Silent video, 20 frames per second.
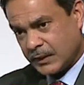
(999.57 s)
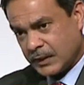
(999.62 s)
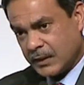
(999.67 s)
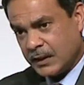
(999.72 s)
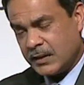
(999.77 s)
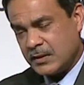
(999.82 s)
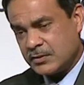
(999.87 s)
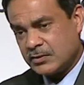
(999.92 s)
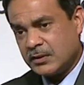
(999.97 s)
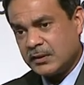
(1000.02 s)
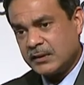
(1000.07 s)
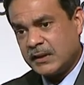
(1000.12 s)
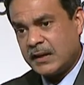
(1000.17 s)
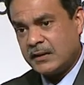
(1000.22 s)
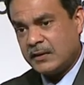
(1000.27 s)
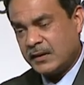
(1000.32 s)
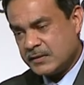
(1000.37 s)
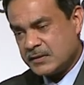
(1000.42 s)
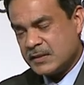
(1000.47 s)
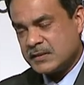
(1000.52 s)
It is going to
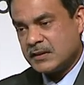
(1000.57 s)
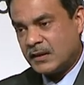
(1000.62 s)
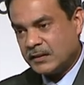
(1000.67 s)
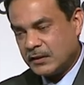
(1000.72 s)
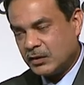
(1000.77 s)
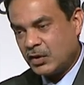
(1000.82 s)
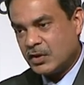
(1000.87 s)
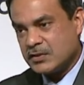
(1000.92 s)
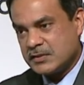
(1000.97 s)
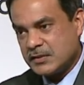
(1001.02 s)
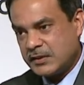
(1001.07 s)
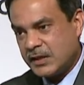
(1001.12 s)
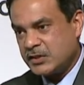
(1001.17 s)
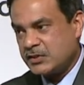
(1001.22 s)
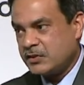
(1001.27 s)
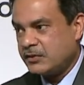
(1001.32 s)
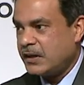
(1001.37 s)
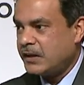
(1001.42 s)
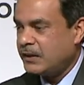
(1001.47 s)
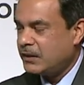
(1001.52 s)
it's under
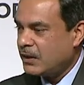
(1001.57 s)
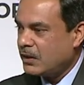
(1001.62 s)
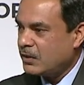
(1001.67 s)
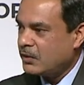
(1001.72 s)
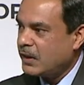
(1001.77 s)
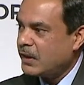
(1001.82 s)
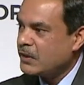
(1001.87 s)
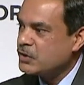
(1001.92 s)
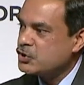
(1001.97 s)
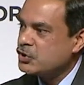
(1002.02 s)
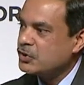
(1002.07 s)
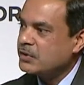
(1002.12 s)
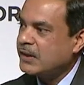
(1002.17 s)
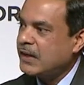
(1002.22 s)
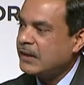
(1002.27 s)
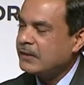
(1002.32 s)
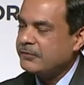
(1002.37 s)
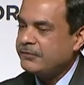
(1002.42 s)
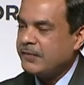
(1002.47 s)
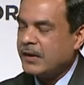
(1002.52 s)
consultation right now and should
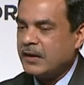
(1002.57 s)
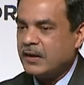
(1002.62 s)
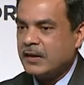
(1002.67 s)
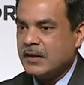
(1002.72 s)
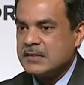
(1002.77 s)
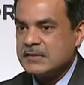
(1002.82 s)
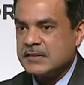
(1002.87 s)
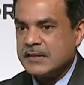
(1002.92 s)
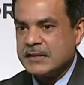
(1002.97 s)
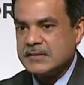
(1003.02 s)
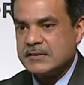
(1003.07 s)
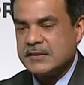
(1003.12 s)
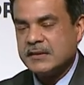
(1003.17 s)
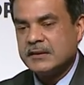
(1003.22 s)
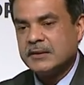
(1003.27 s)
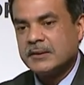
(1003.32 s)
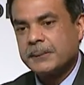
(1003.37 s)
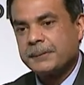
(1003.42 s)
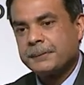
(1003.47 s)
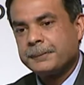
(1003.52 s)
get finalized next year.